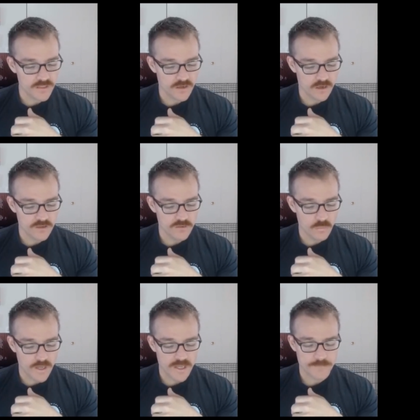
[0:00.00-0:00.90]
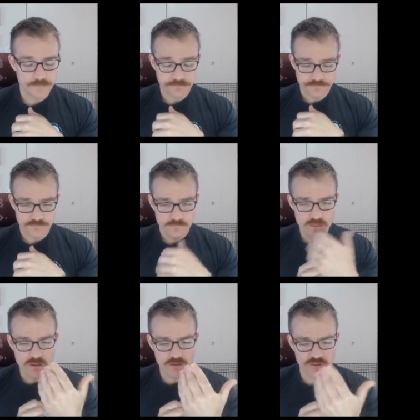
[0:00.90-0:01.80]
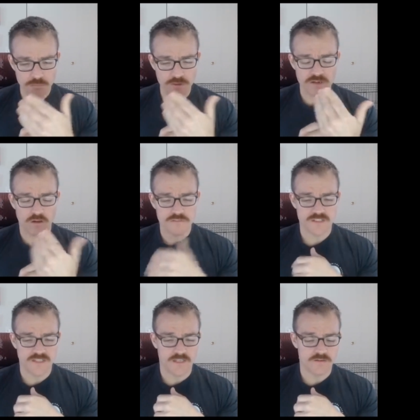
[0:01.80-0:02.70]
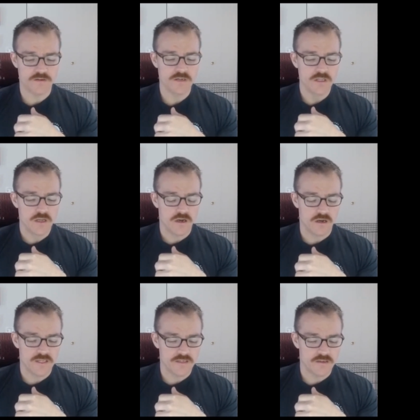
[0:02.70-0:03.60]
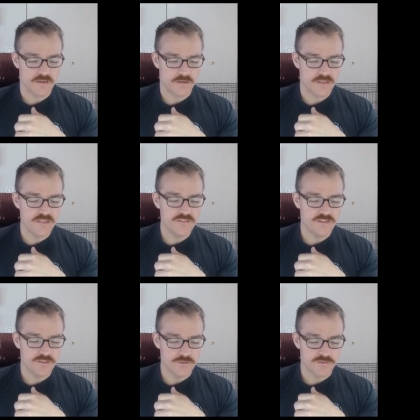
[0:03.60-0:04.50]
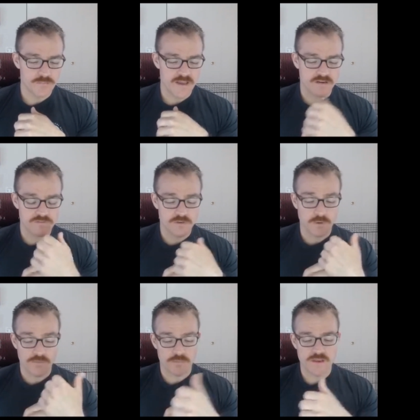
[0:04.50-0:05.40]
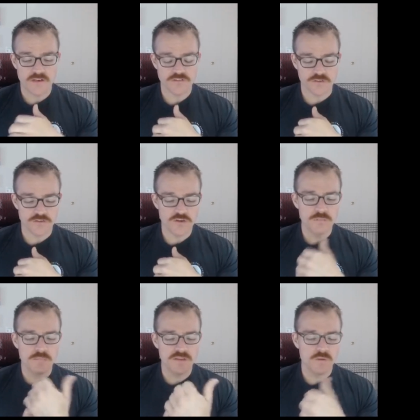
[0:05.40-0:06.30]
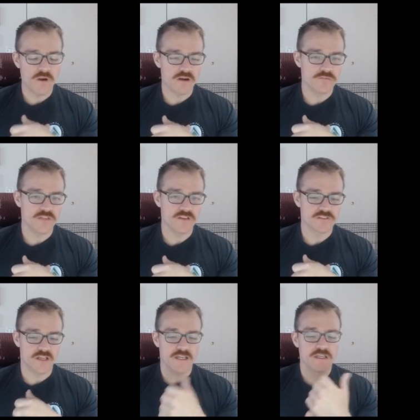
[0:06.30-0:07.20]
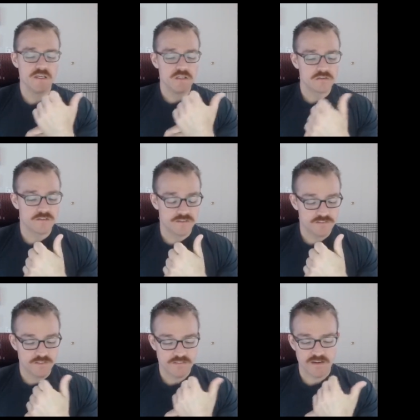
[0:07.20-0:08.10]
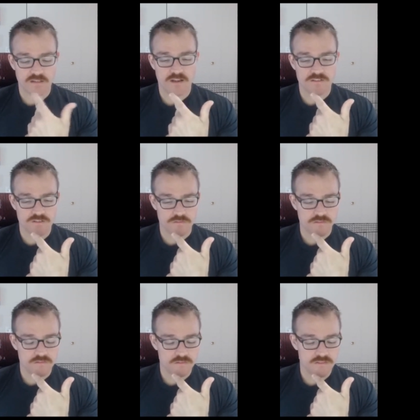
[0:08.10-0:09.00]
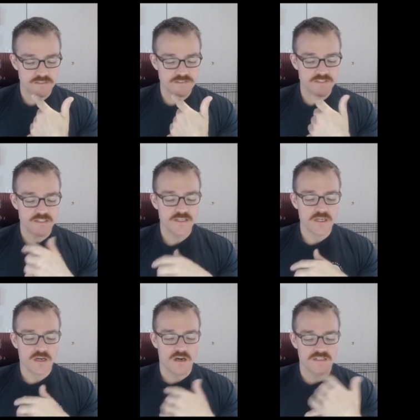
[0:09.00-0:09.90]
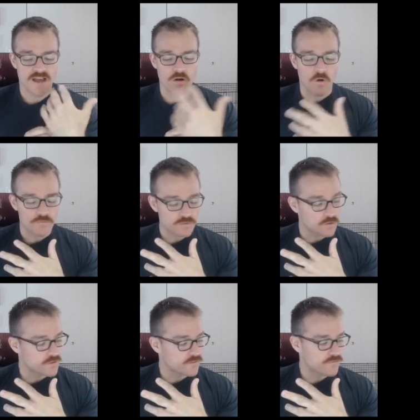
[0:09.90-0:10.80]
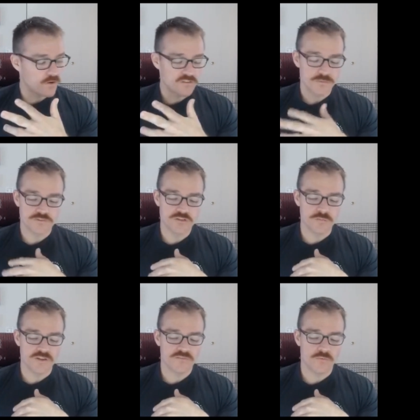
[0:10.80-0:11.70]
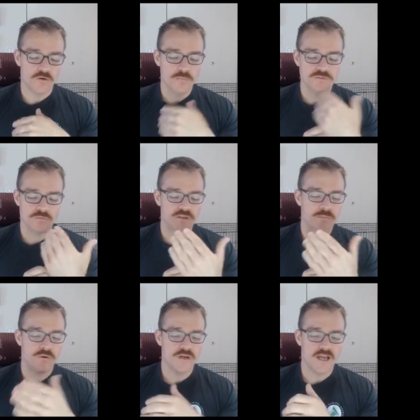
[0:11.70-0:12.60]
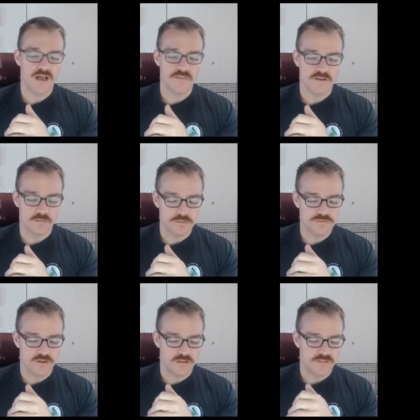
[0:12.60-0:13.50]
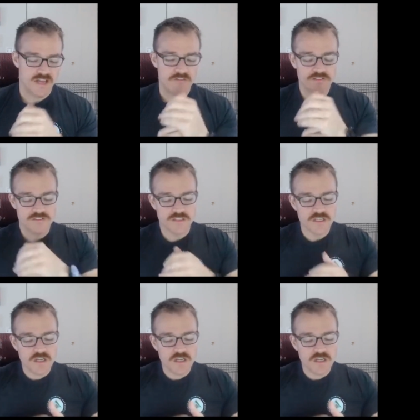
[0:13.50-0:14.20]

a, a good way to put it all together uh, in, in an easy to use manner for both the patient and you, but be aware of things like literacy, technological literacy, uh, not overloading folks with too many forms, only put on there what's relevant. Obviously,